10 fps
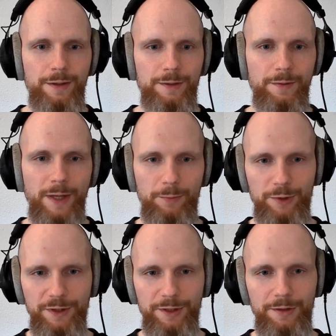So that
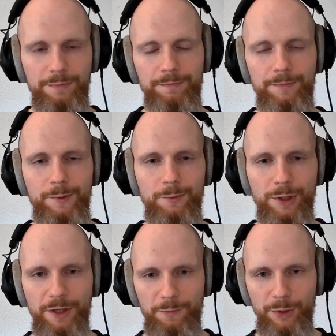was it.
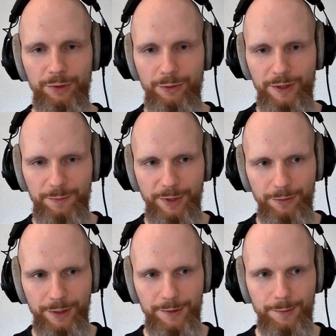What has been your
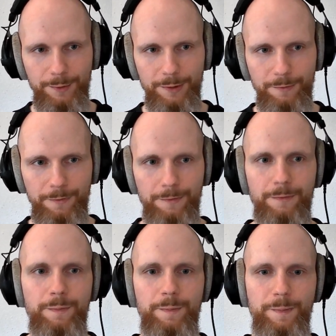experience with
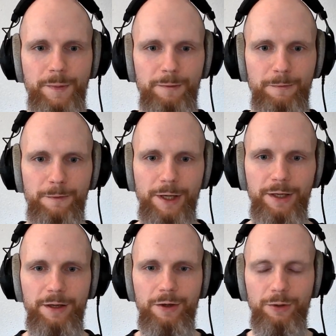
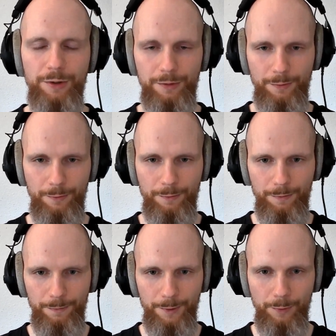finding out
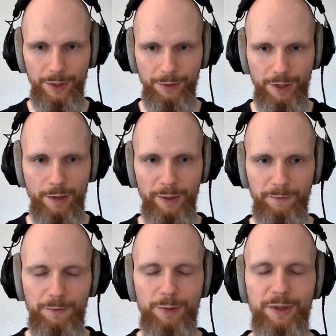where you're coming
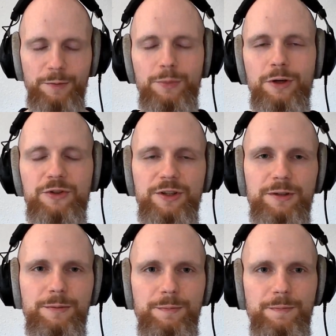from in a
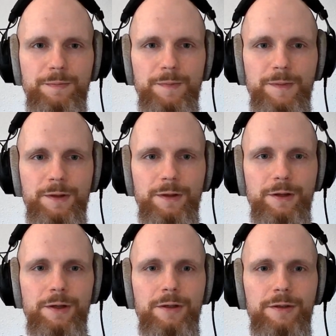project?
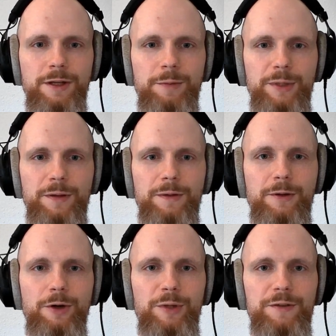Tell me in the
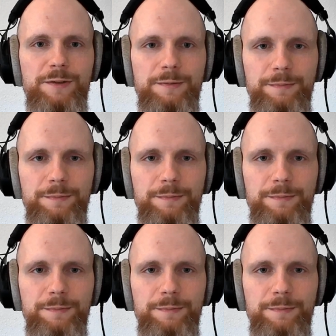comments.